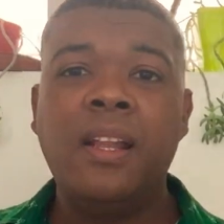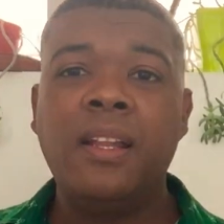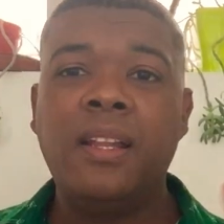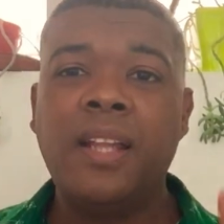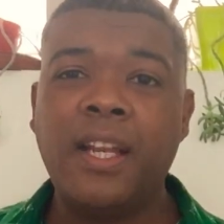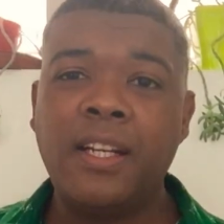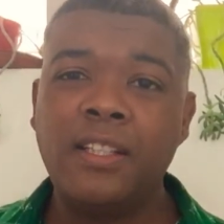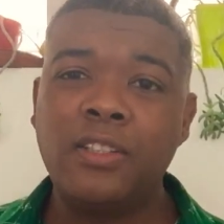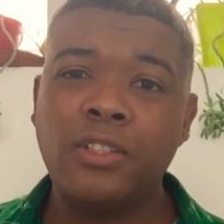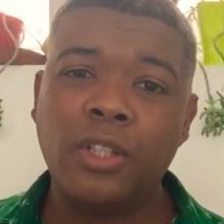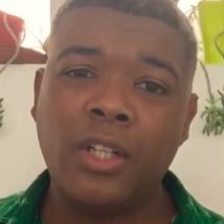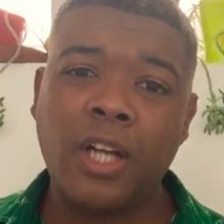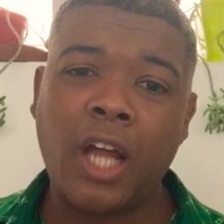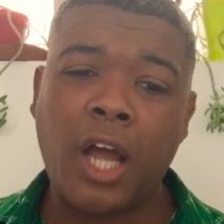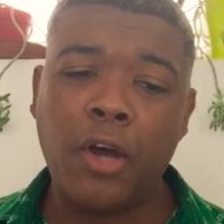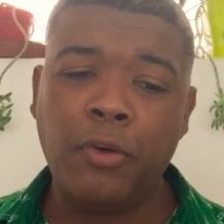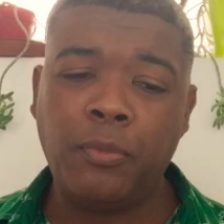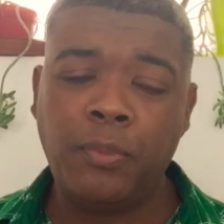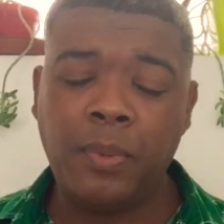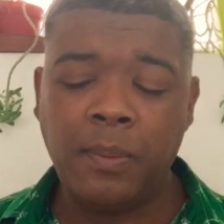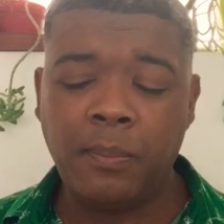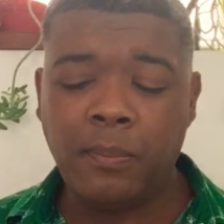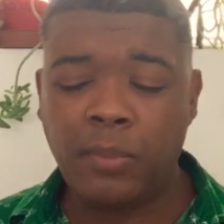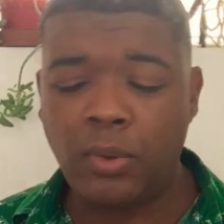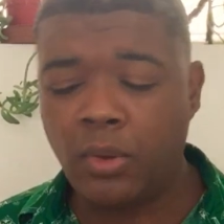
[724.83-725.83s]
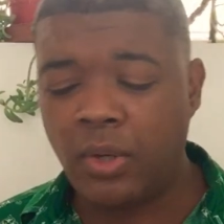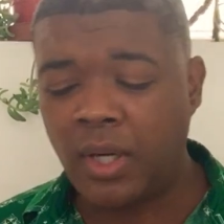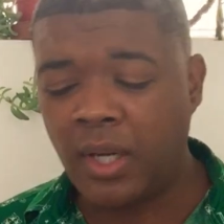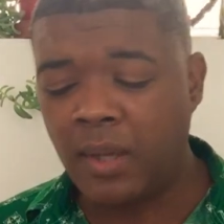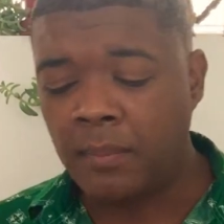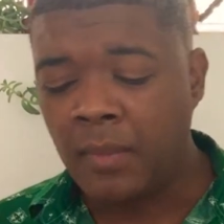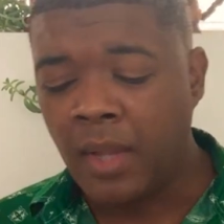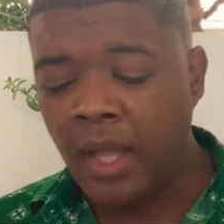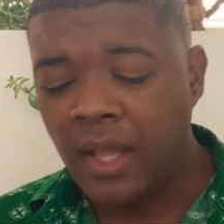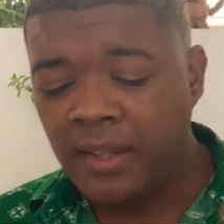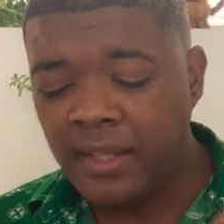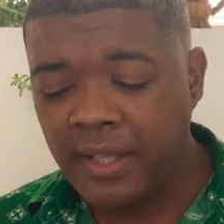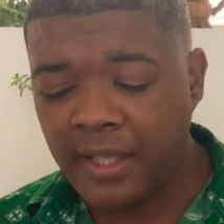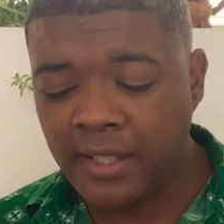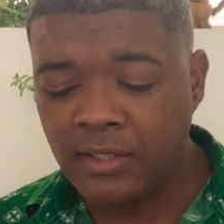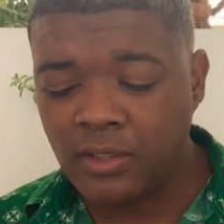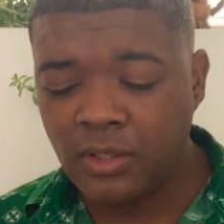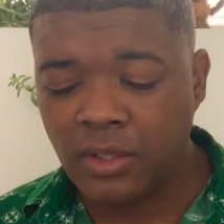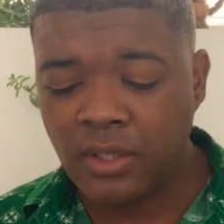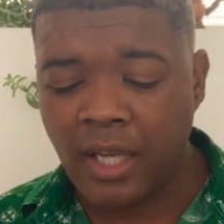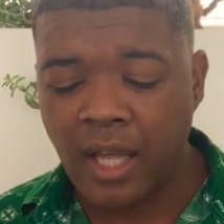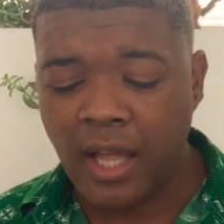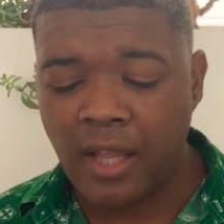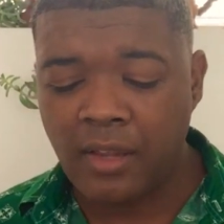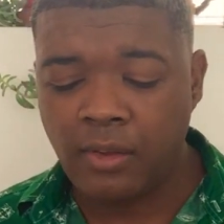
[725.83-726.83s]
That is not how I've been brought up. That is
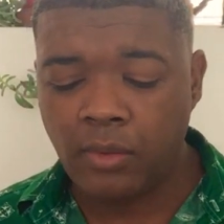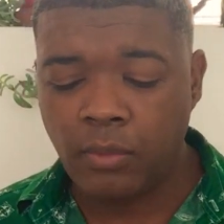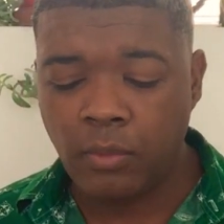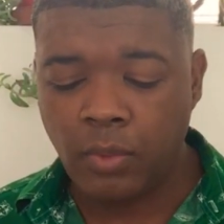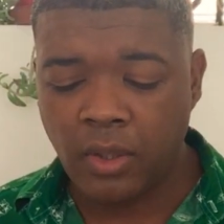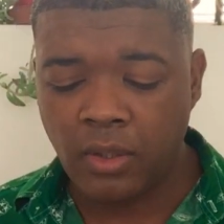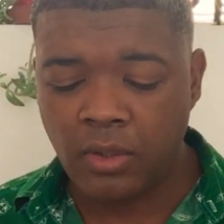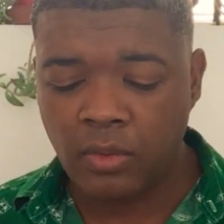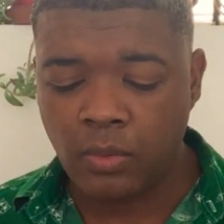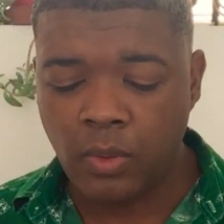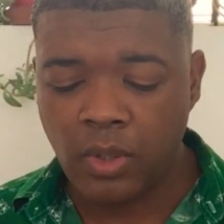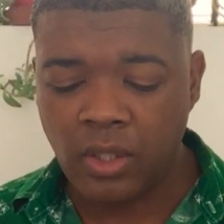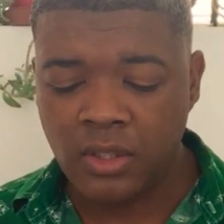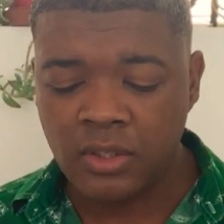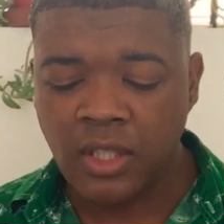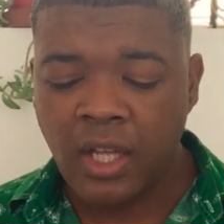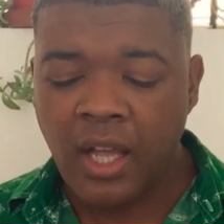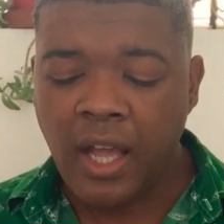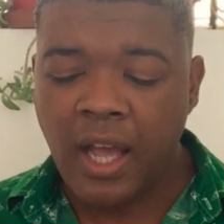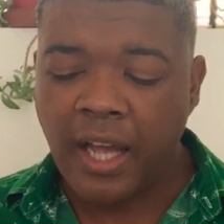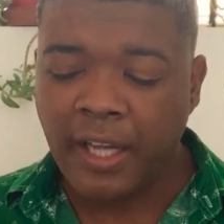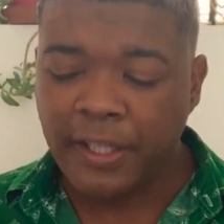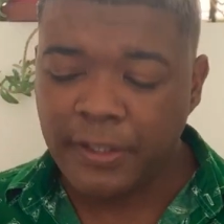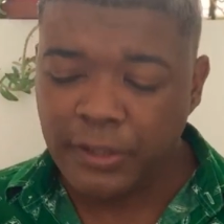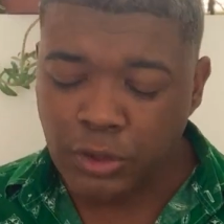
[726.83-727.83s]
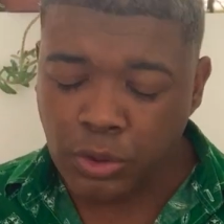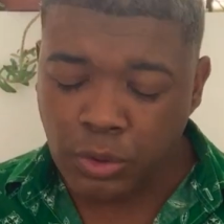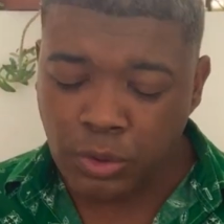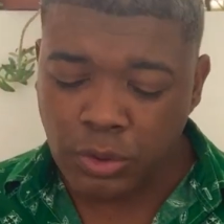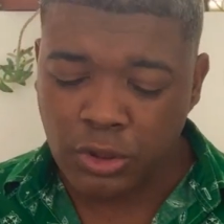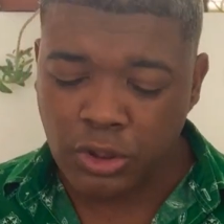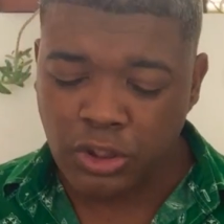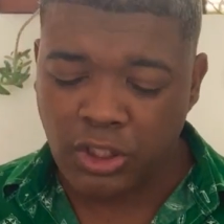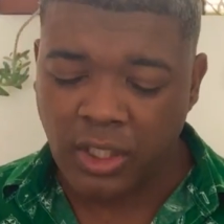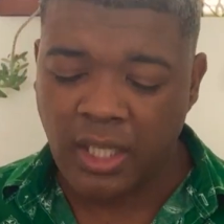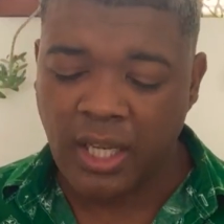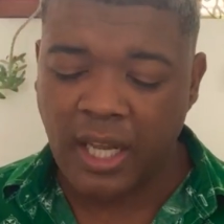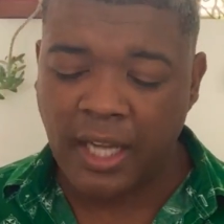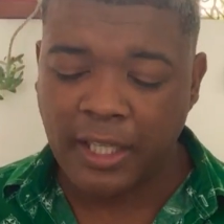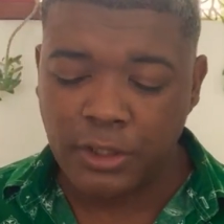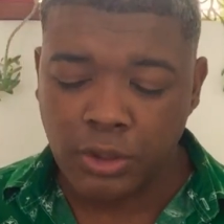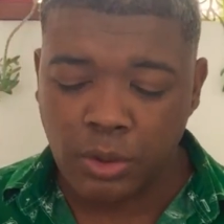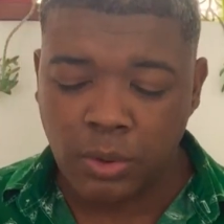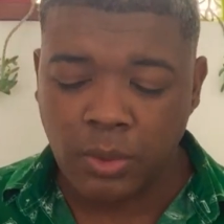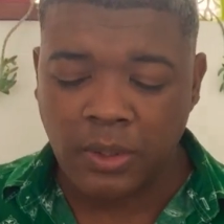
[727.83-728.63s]
not how the world works. I should share.